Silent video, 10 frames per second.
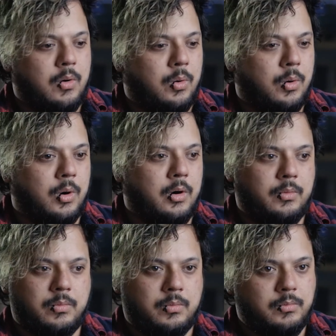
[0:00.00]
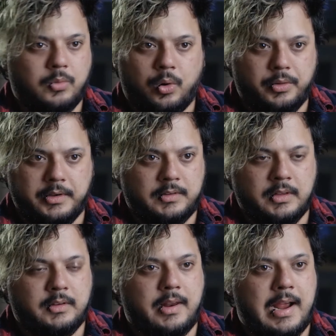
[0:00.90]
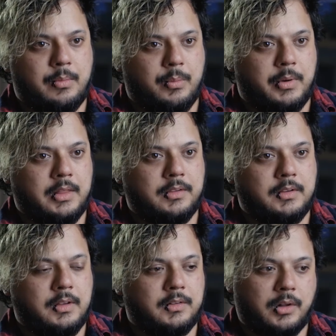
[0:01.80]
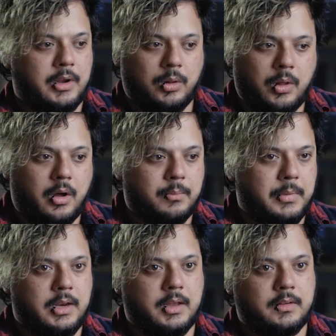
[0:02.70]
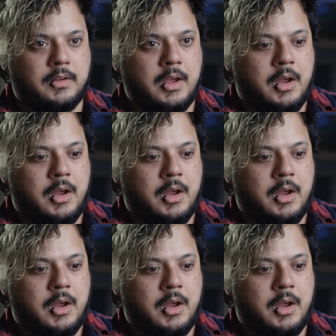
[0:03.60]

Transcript: or all these things that happen behind the scenes, like a lot of meetings,